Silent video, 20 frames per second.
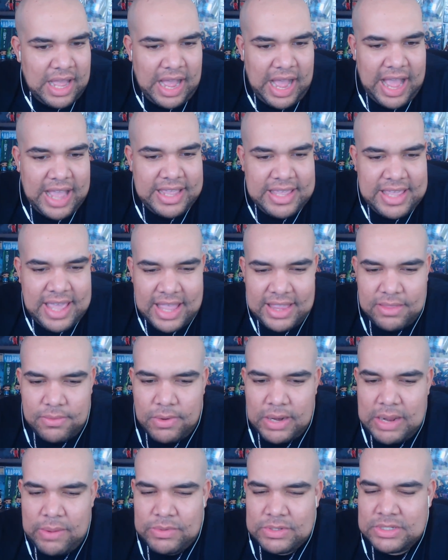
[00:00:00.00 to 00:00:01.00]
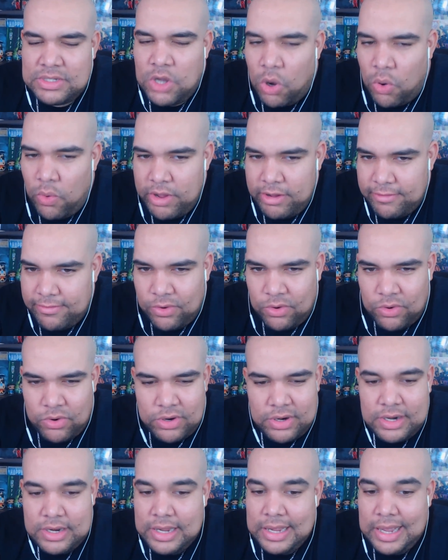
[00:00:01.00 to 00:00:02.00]
I get what it was going
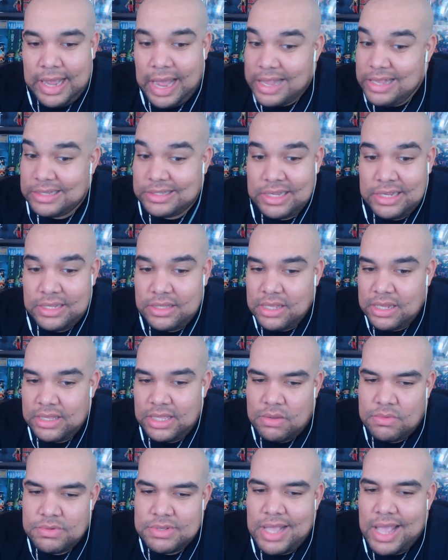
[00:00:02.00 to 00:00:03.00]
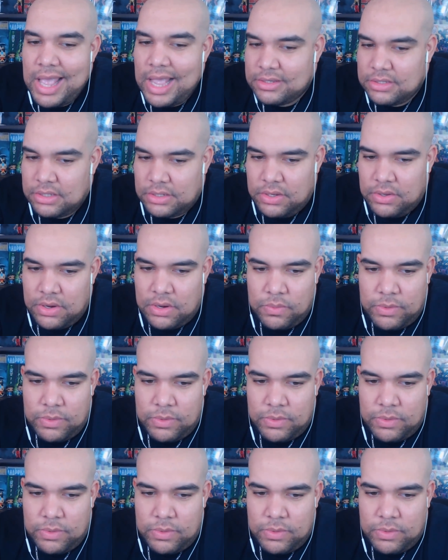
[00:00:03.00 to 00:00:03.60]
for. I just didn't think it was executed